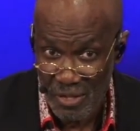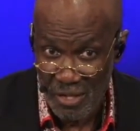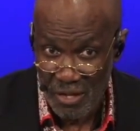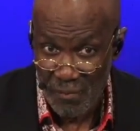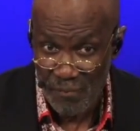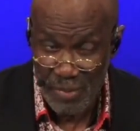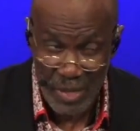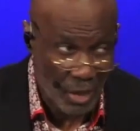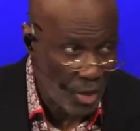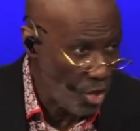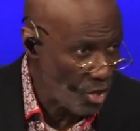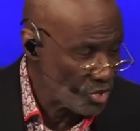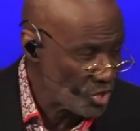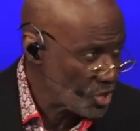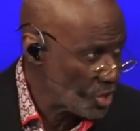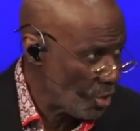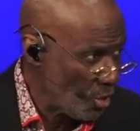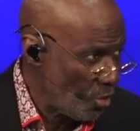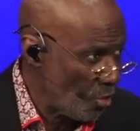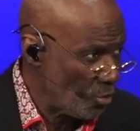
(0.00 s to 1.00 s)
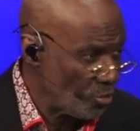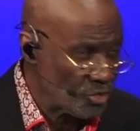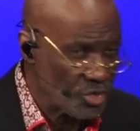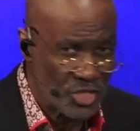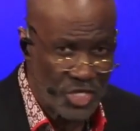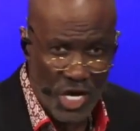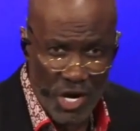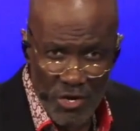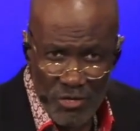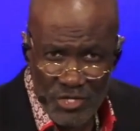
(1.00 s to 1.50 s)
because the whole
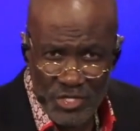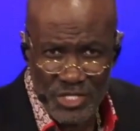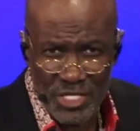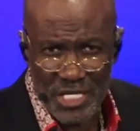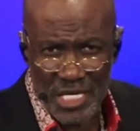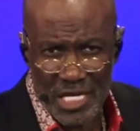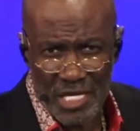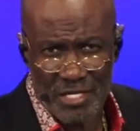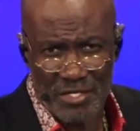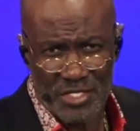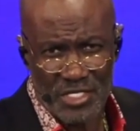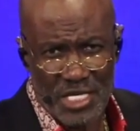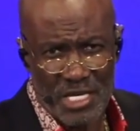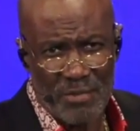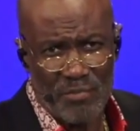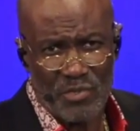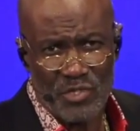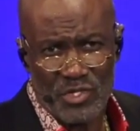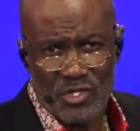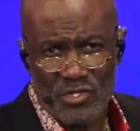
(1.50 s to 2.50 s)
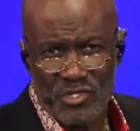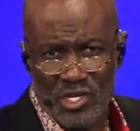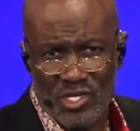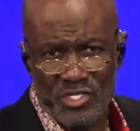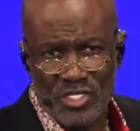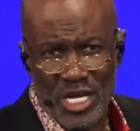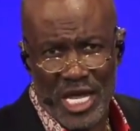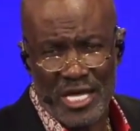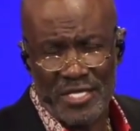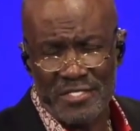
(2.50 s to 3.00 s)
church thing seems to
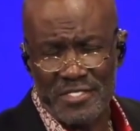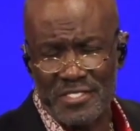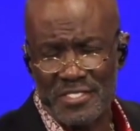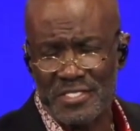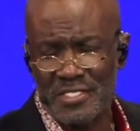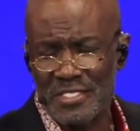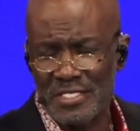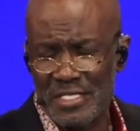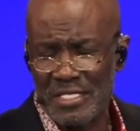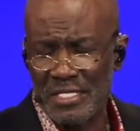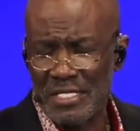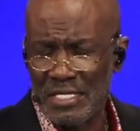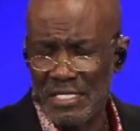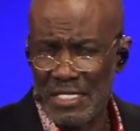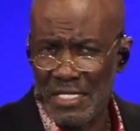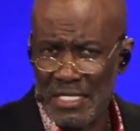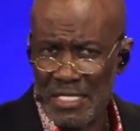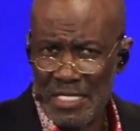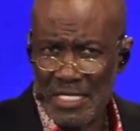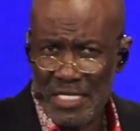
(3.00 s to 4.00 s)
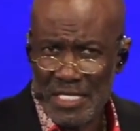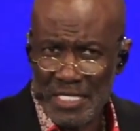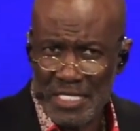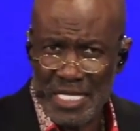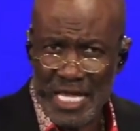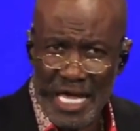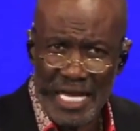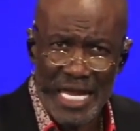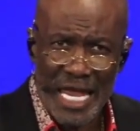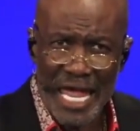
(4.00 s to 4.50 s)
suggest
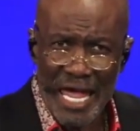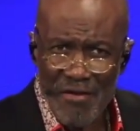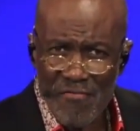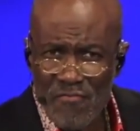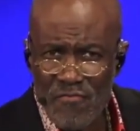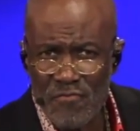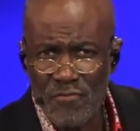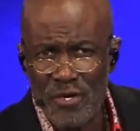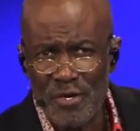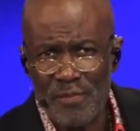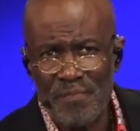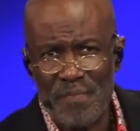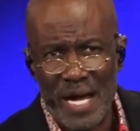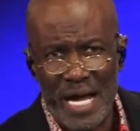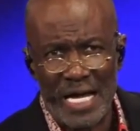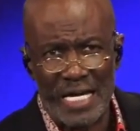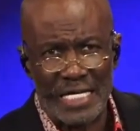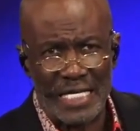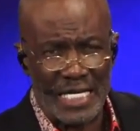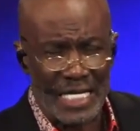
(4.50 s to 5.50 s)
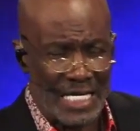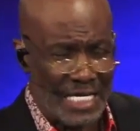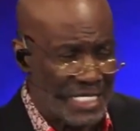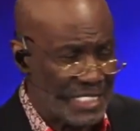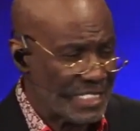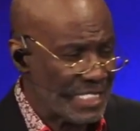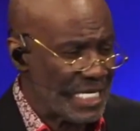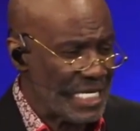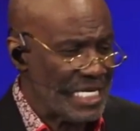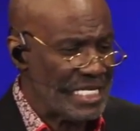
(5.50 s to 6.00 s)
that everybody
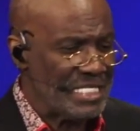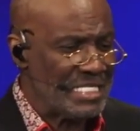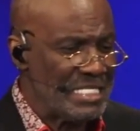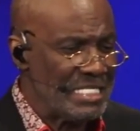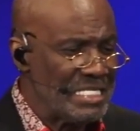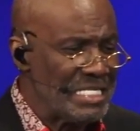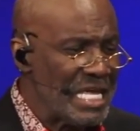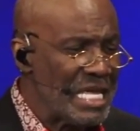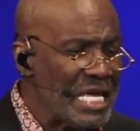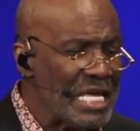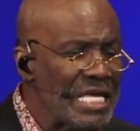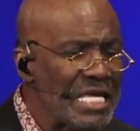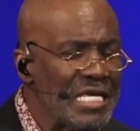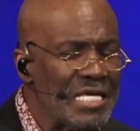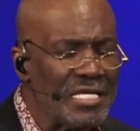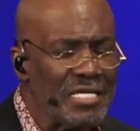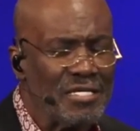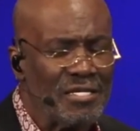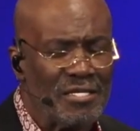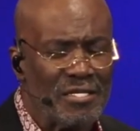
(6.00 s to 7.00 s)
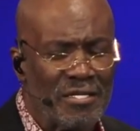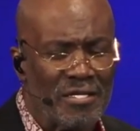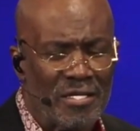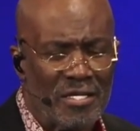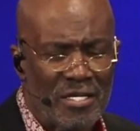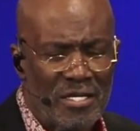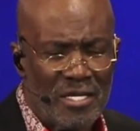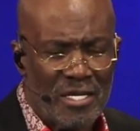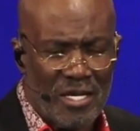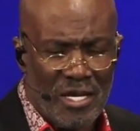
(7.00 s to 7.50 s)
is in need
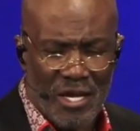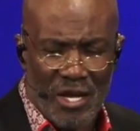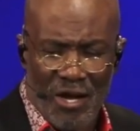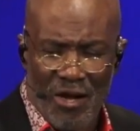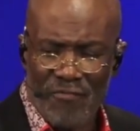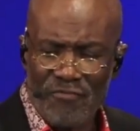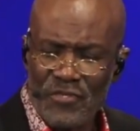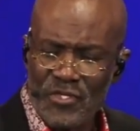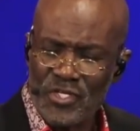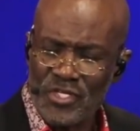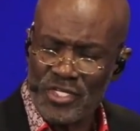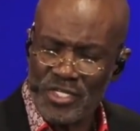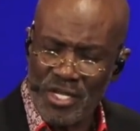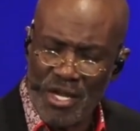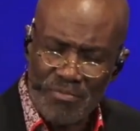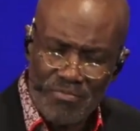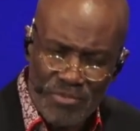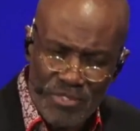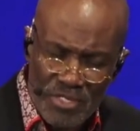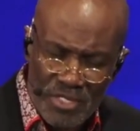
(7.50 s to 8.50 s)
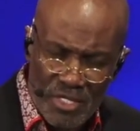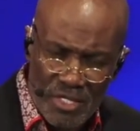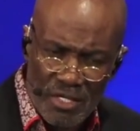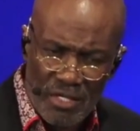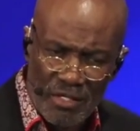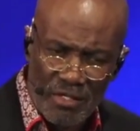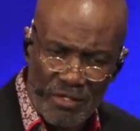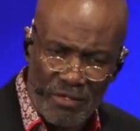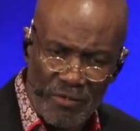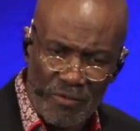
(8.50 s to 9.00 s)
of
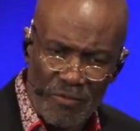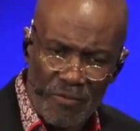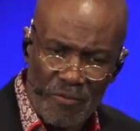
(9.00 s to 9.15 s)
something,